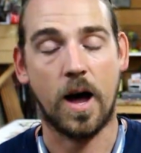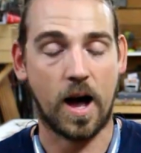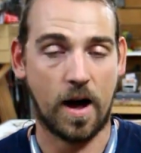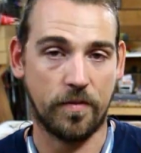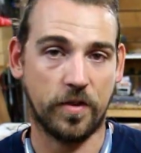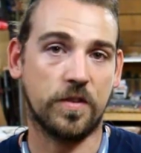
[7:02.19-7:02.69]

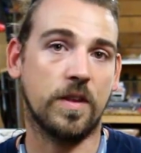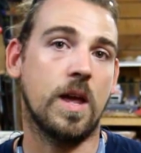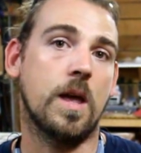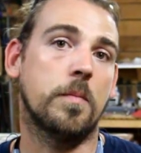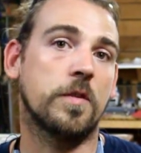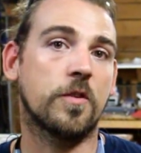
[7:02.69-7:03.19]
Obviously,
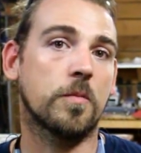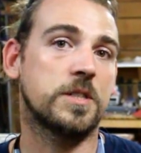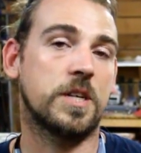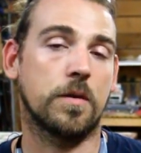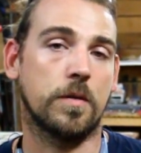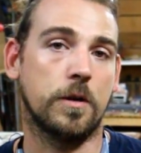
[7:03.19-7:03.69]
M is your
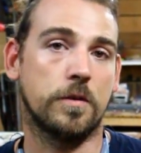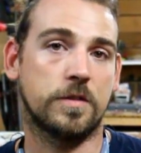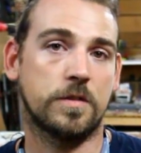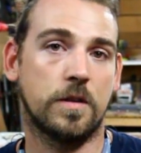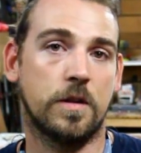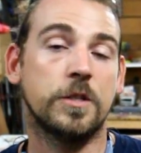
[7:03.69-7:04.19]
materials.